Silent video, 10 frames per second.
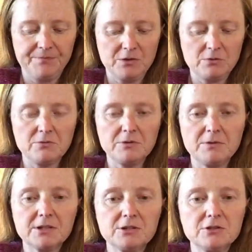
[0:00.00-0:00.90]
So what we
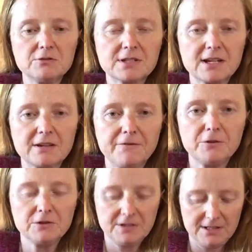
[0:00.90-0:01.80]
want to do is kind of
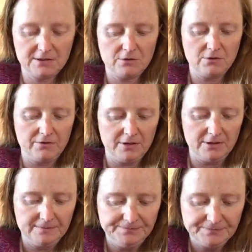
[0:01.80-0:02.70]
fold this
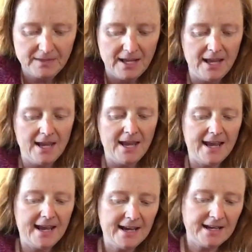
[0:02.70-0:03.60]
over,
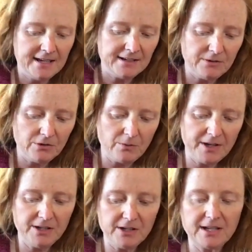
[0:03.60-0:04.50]
and the
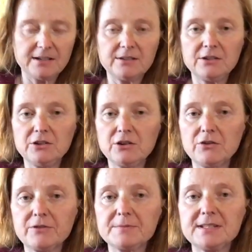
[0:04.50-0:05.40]
way you go
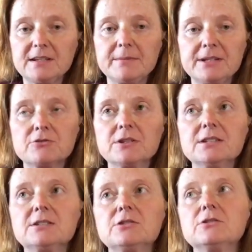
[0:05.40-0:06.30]
from
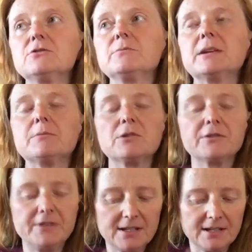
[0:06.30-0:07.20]
sedimentary to
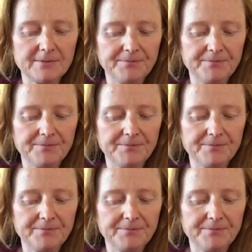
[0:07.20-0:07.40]
metamorphic